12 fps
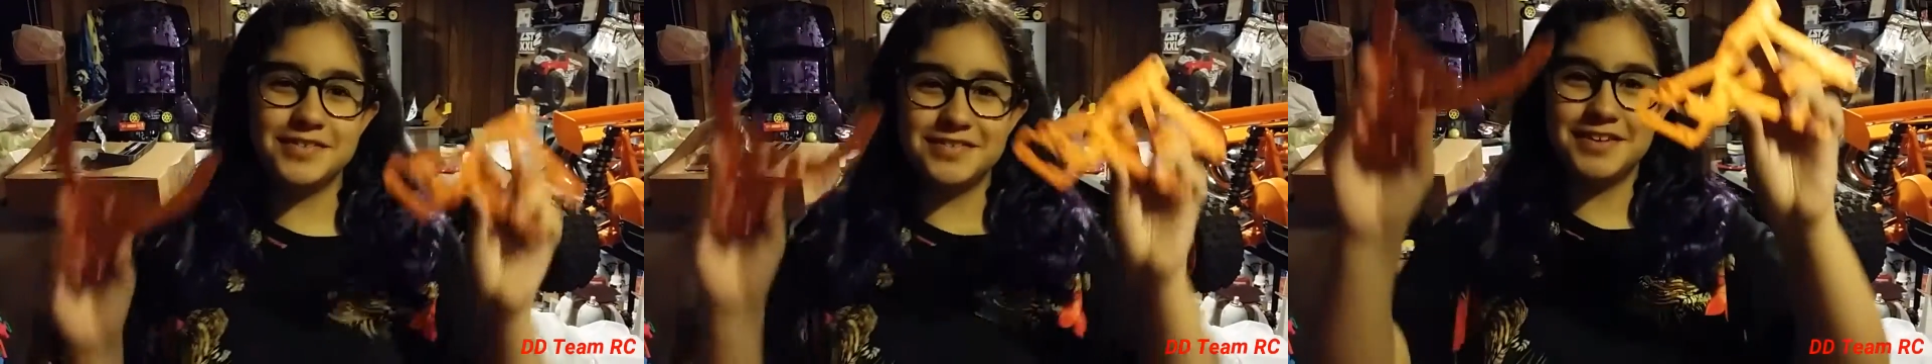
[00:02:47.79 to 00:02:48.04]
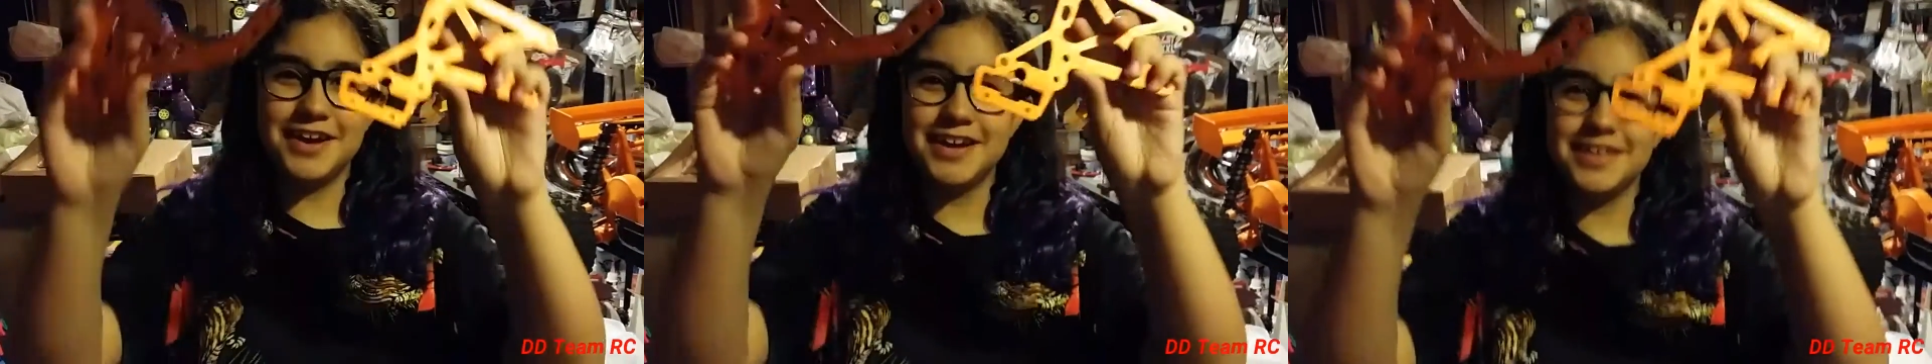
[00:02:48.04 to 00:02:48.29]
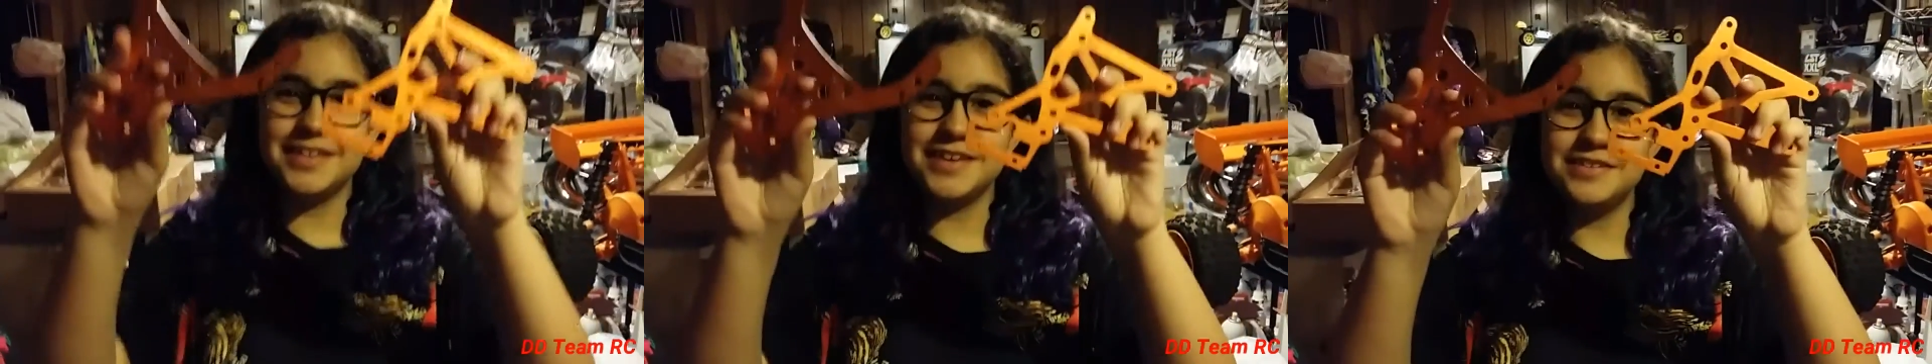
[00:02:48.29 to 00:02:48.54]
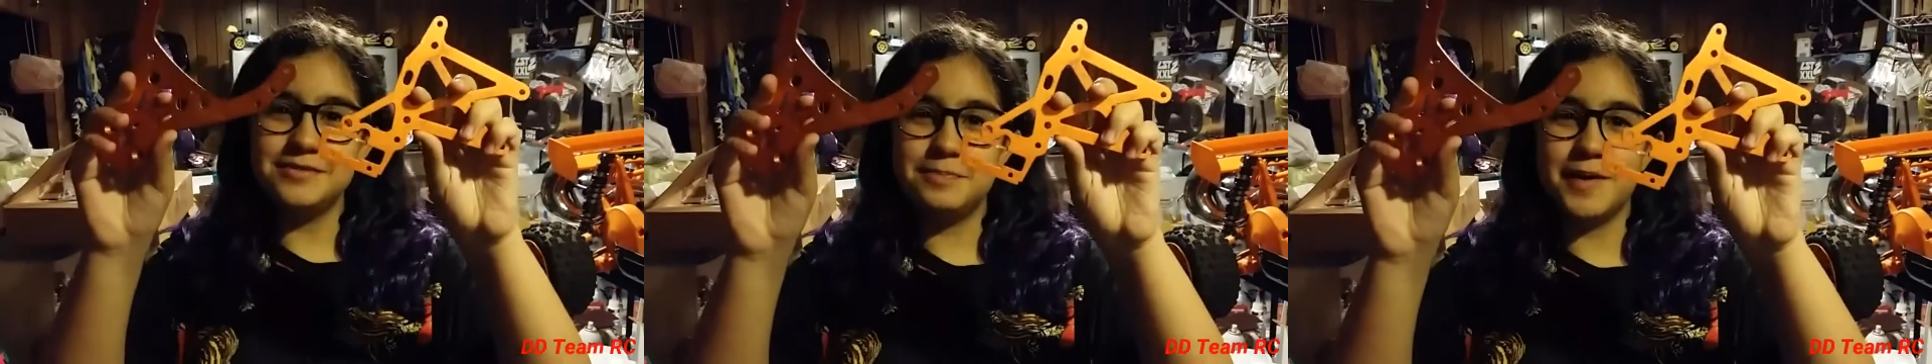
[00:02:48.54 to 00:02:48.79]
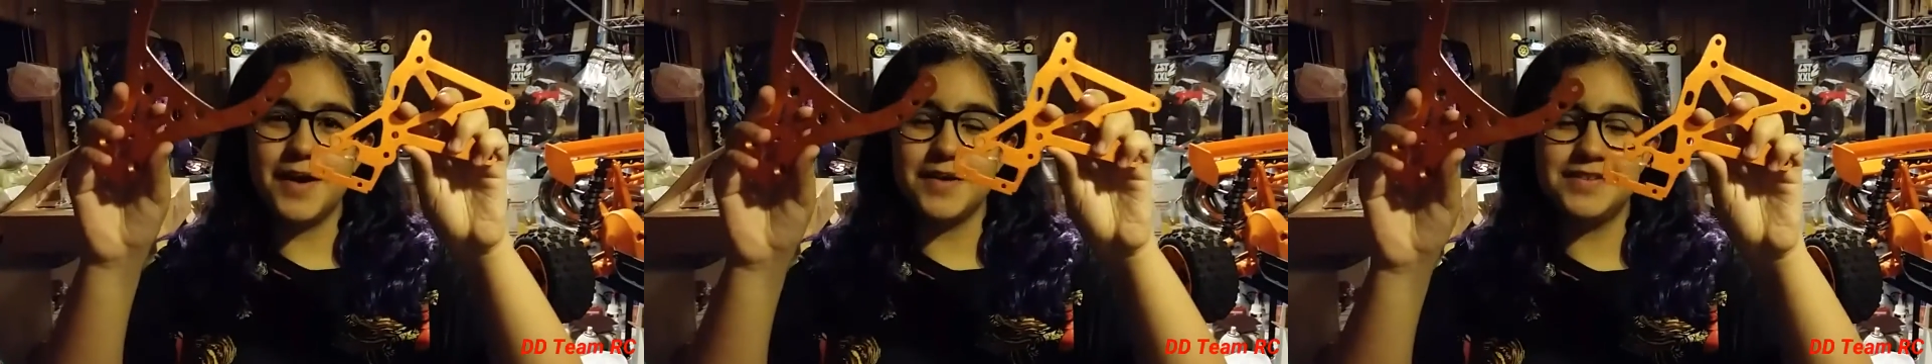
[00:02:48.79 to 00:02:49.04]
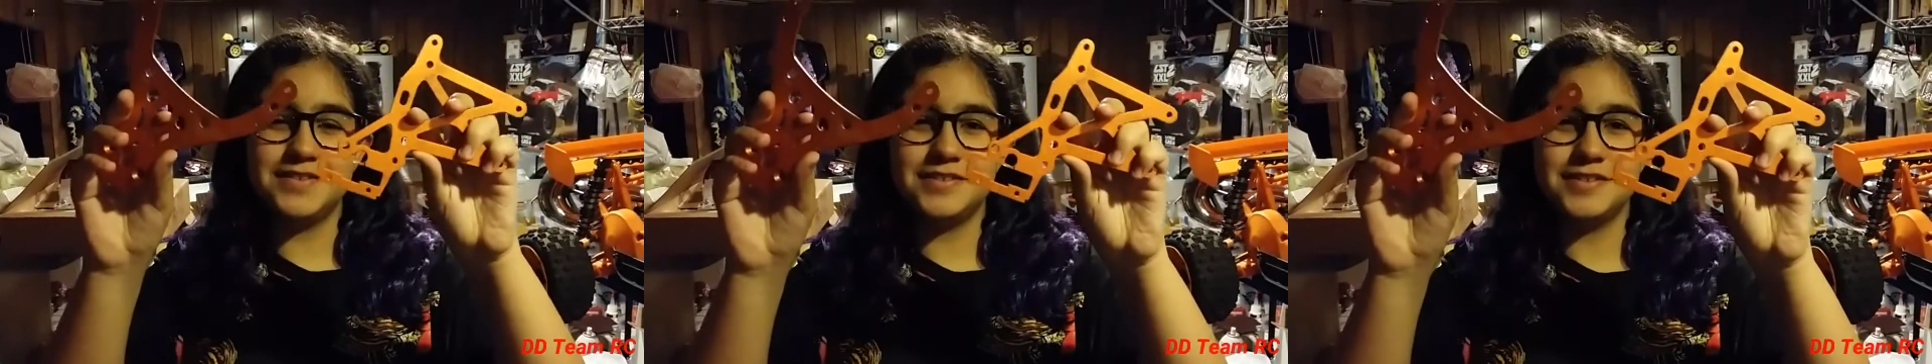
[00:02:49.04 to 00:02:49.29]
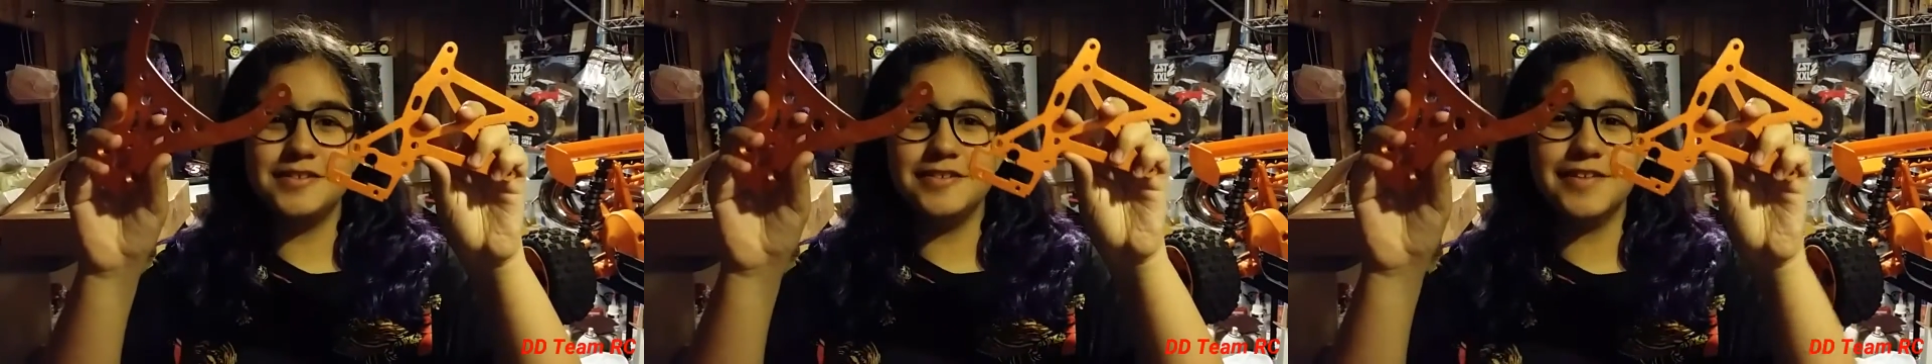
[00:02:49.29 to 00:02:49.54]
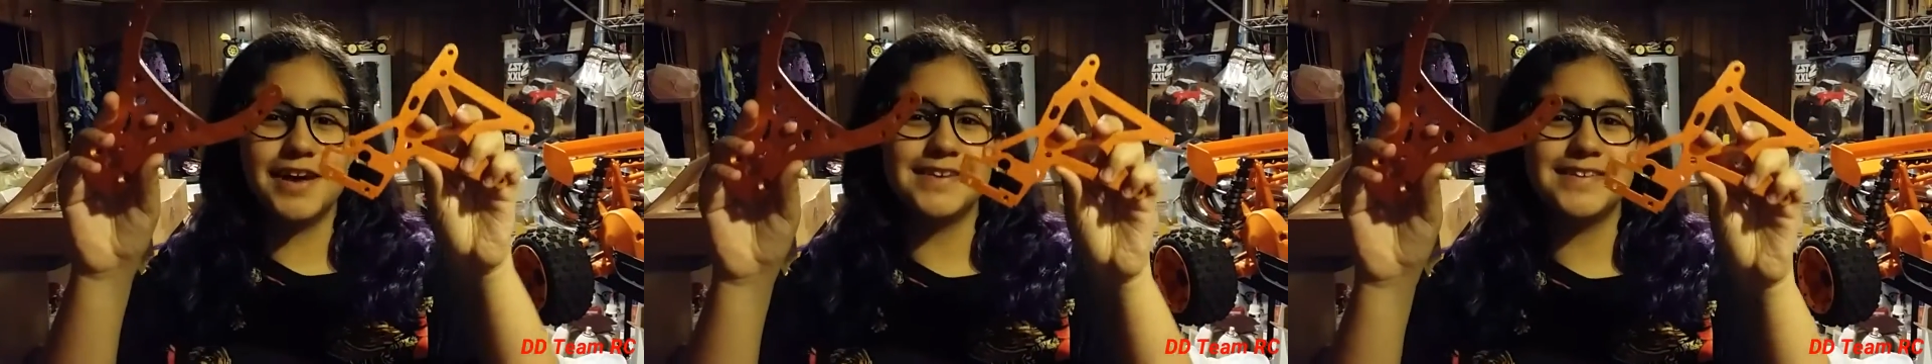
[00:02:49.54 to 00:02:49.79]
sending these parts
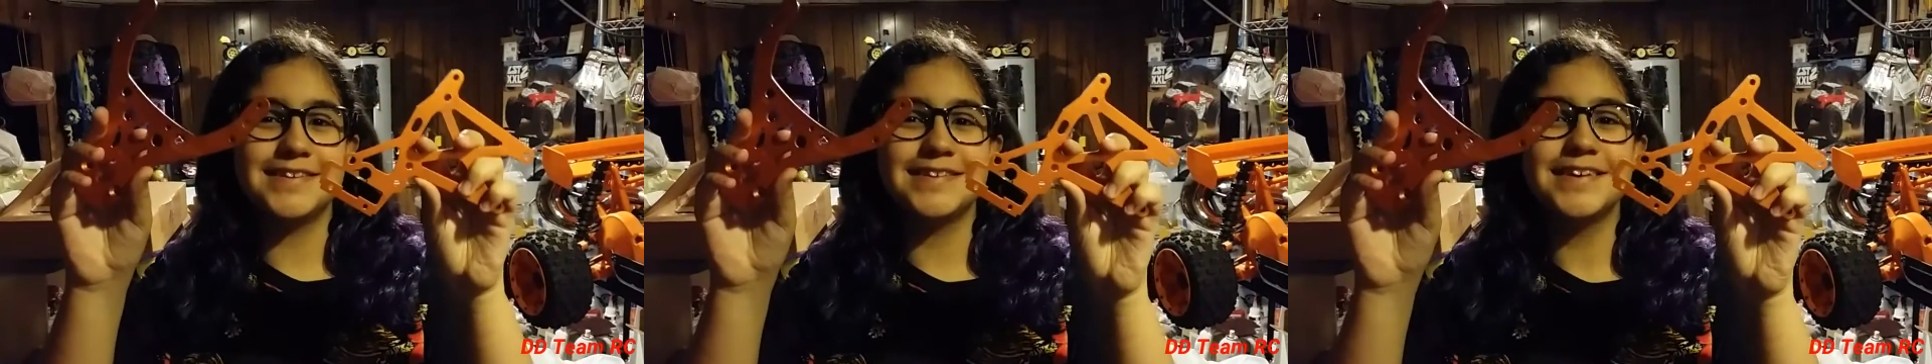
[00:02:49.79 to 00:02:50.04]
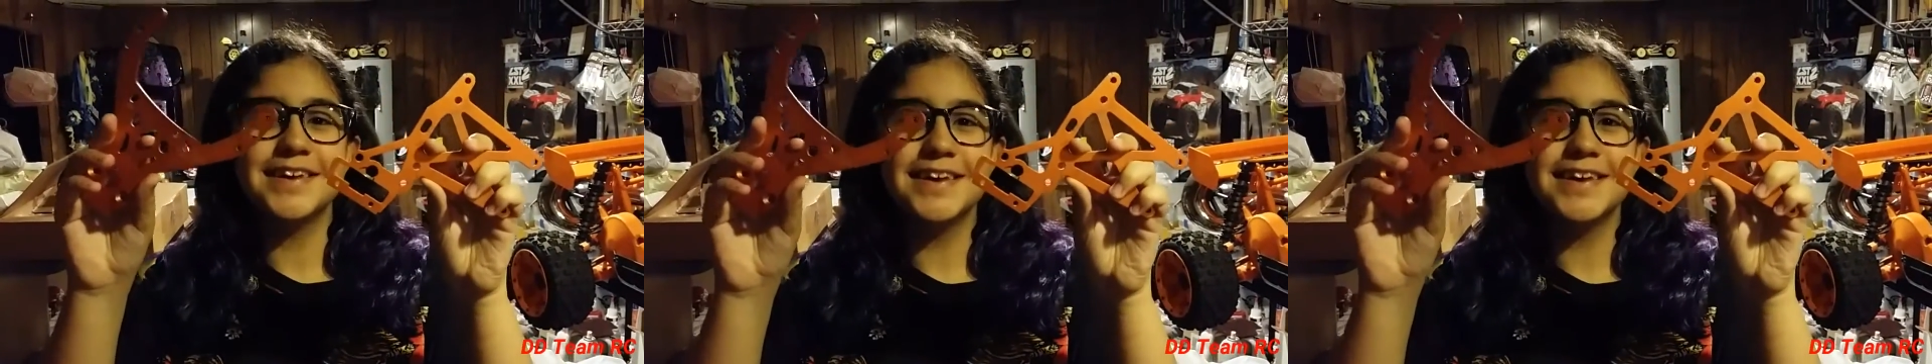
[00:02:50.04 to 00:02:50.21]
to us.